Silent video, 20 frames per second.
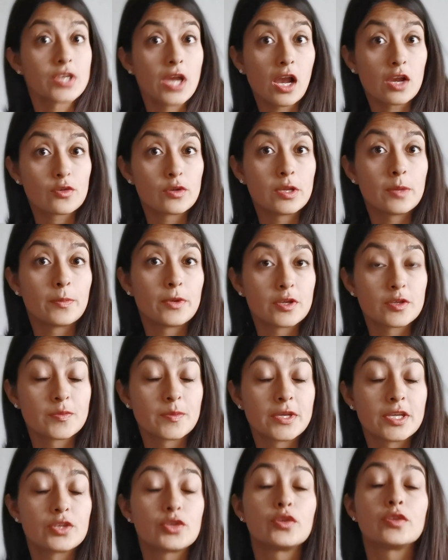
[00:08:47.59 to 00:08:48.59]
actually brings
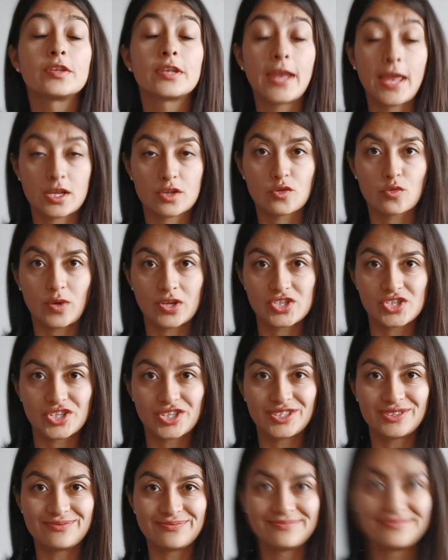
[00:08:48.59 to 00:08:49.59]
me to the next question.